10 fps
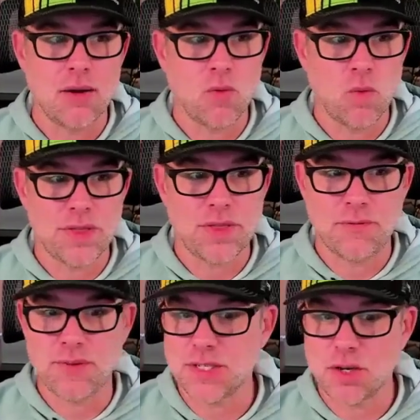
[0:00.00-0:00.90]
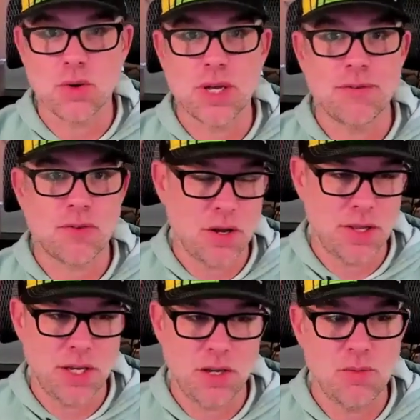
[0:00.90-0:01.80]
with a physical gift card
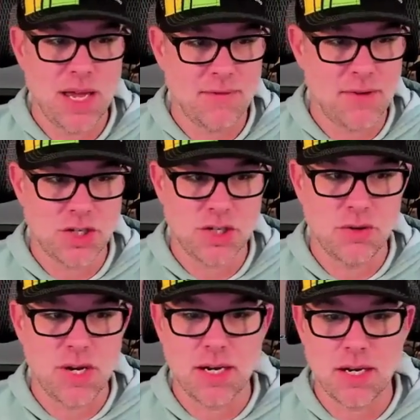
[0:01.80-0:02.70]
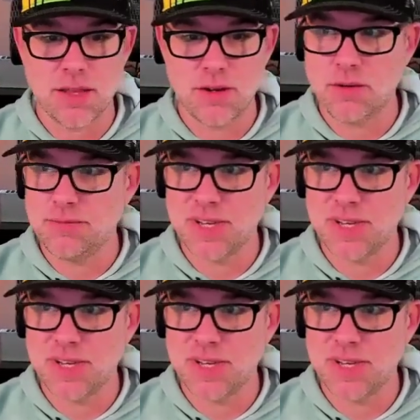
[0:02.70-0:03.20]
that you may have issued at another